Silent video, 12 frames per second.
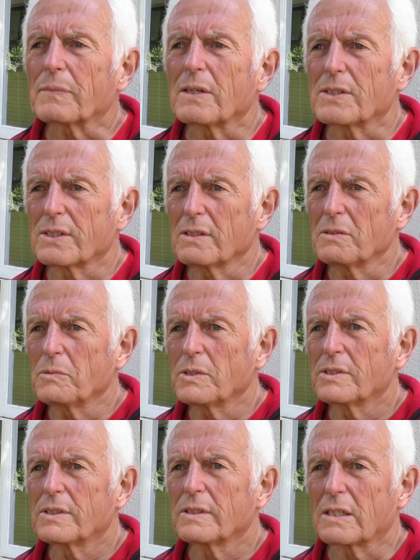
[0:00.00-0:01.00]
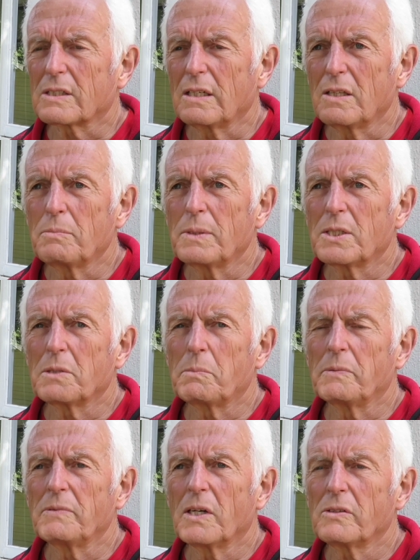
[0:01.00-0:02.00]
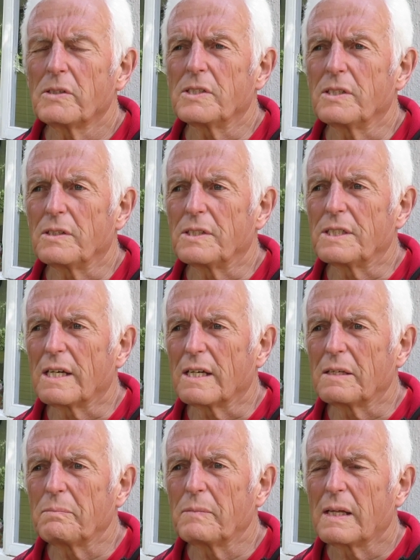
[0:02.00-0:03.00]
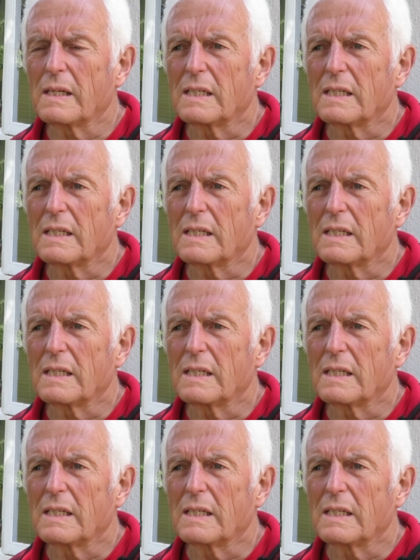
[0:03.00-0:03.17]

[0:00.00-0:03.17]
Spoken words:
her son was actually the Bishop of Norwich at the time,